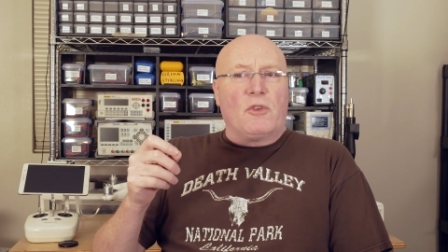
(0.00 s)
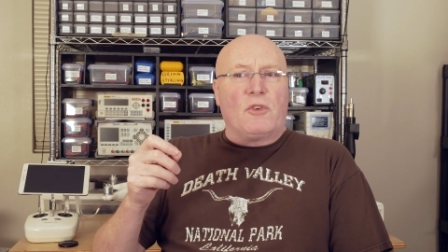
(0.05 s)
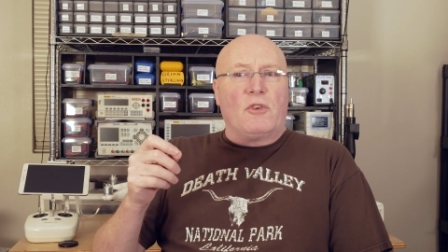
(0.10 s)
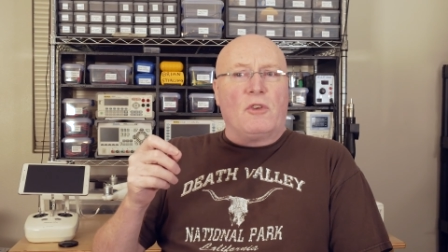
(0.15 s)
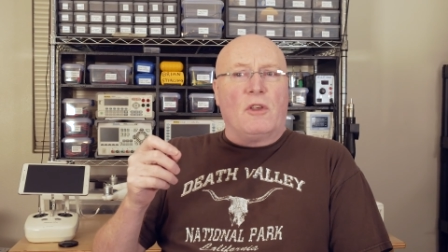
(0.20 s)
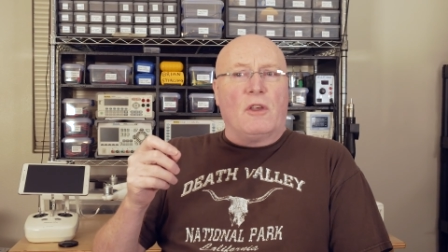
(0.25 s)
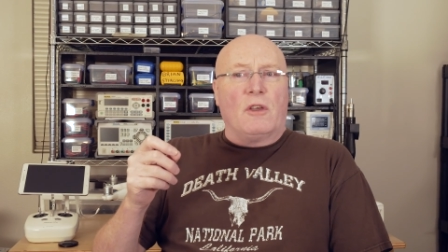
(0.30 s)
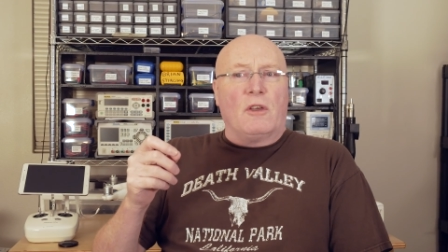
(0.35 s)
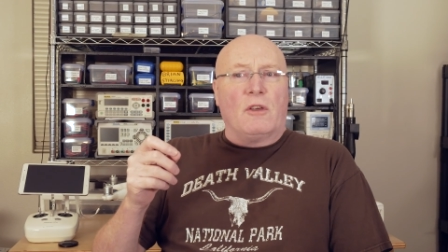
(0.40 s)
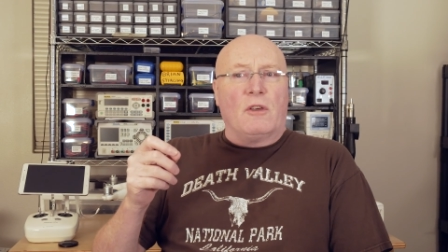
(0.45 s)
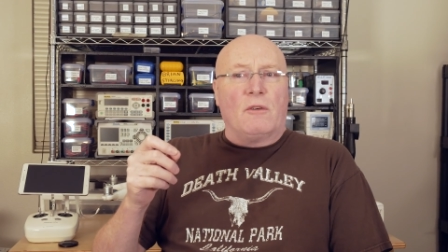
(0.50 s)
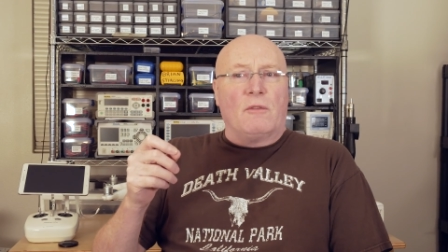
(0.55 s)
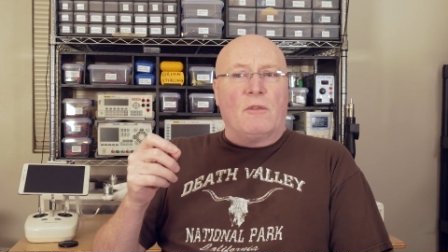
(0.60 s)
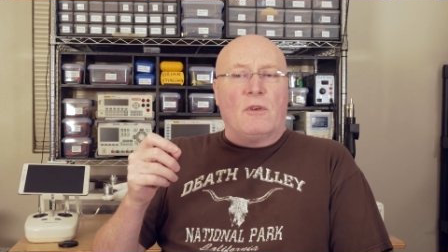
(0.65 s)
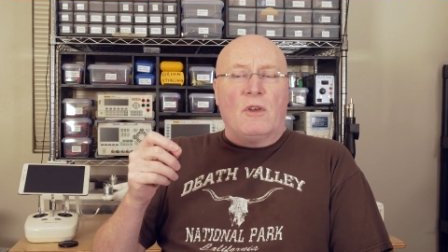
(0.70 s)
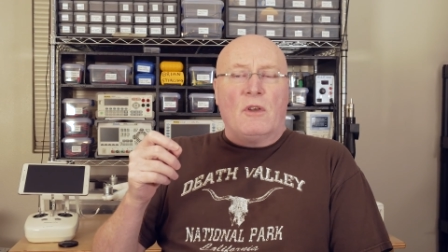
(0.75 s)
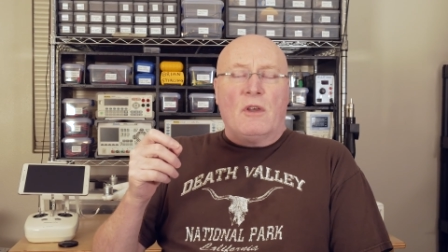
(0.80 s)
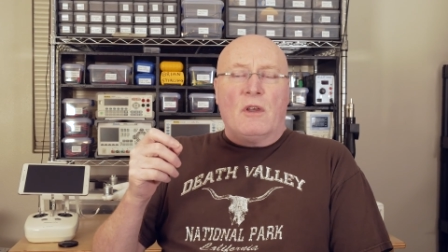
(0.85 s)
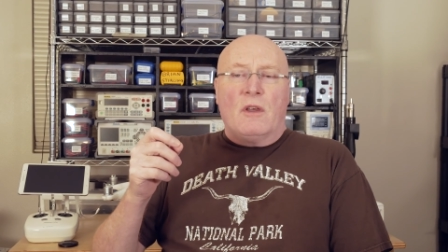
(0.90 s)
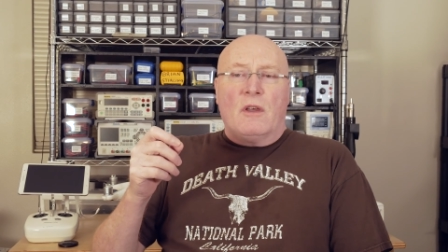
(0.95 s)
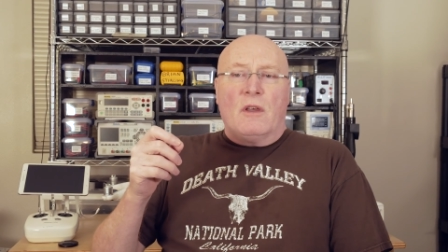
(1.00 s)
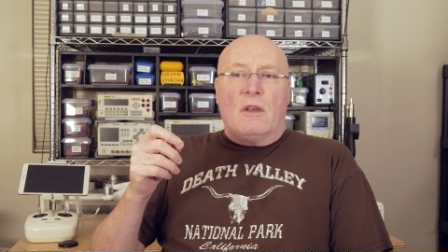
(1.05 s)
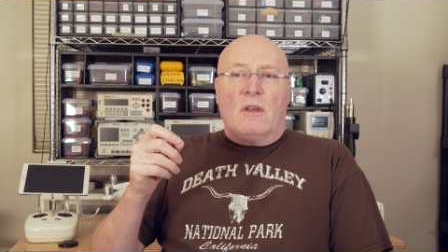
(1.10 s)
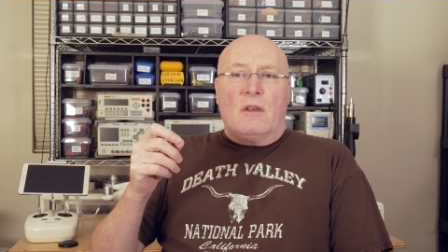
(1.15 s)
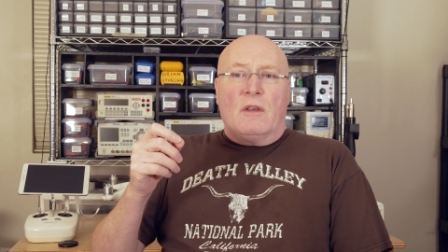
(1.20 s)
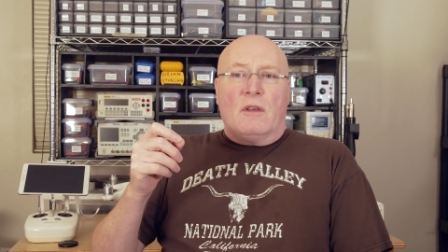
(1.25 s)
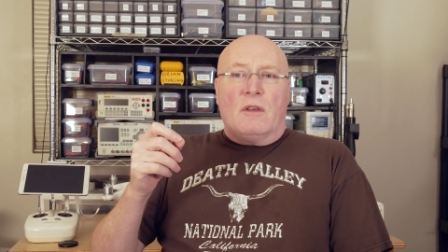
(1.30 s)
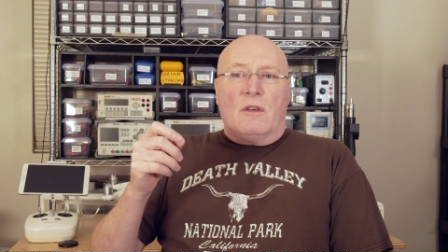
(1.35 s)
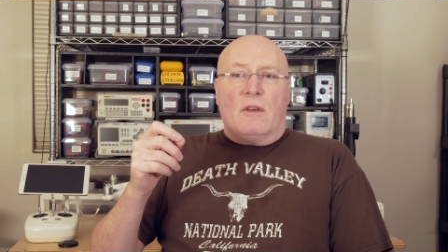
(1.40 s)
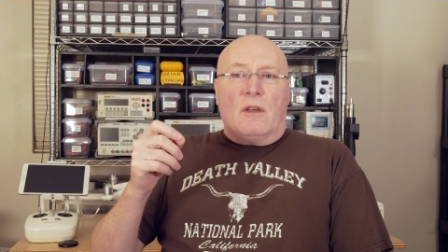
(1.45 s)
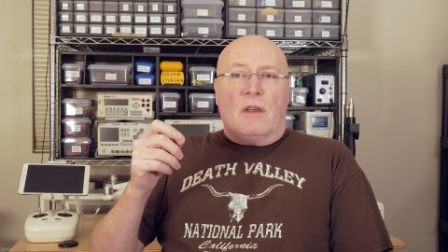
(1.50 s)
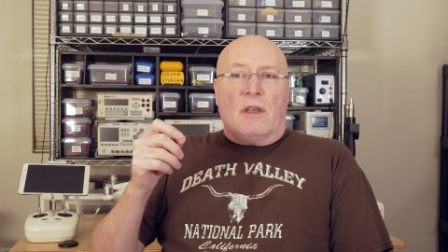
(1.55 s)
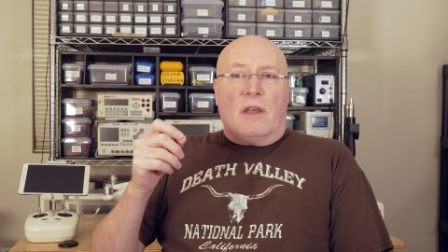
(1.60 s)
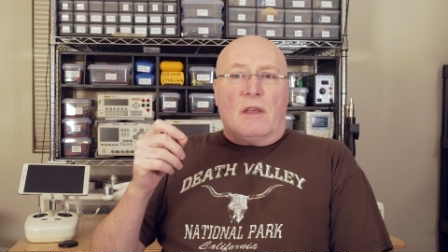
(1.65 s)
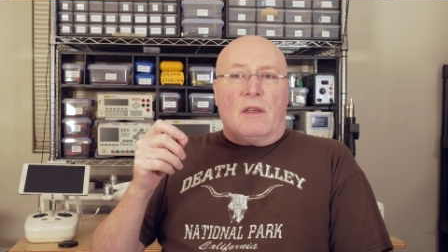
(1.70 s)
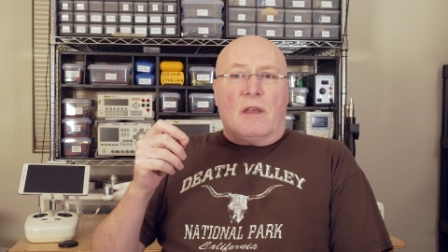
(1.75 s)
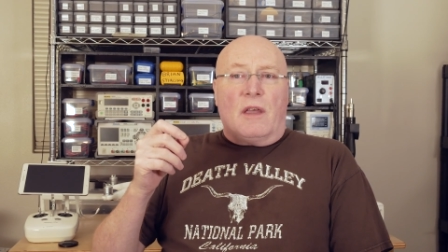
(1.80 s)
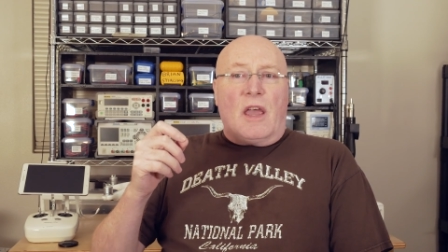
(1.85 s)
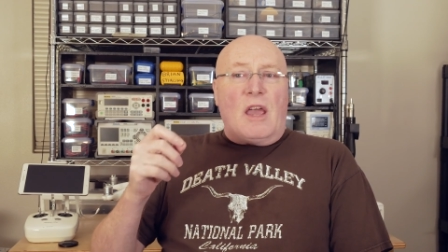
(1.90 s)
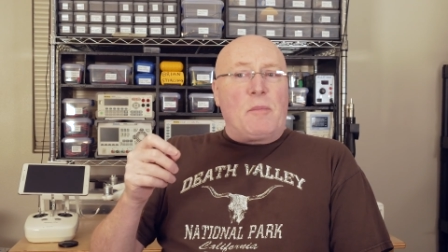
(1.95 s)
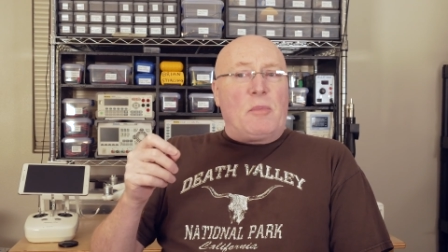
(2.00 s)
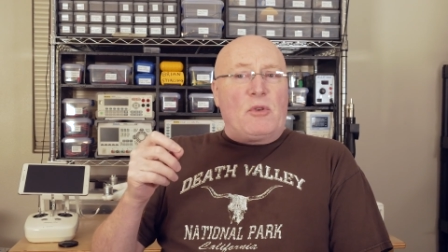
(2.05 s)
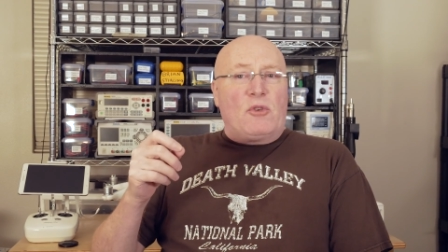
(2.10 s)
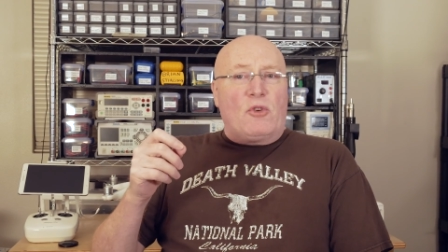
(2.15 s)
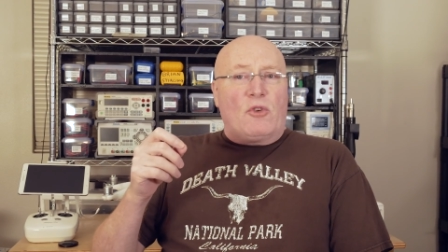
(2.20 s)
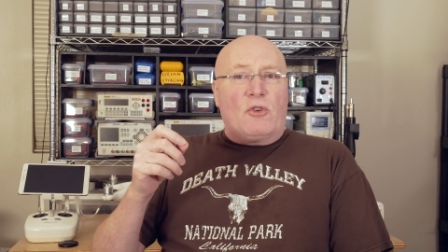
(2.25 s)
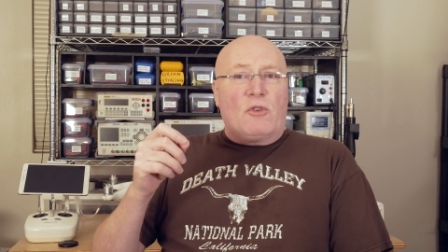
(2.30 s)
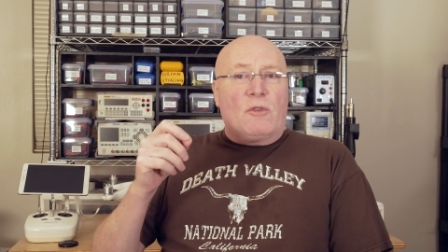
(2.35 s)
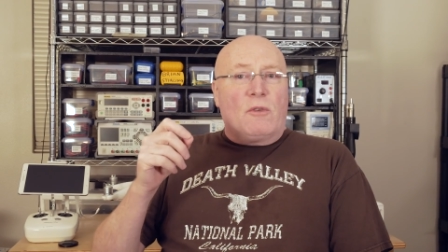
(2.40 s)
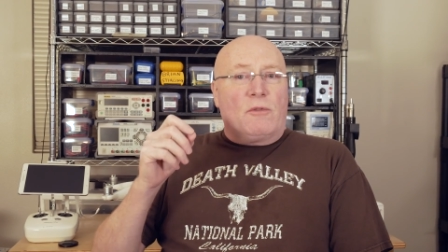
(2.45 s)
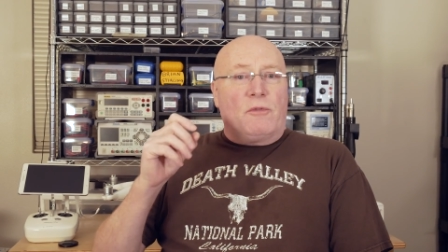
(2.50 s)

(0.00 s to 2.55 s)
the aperture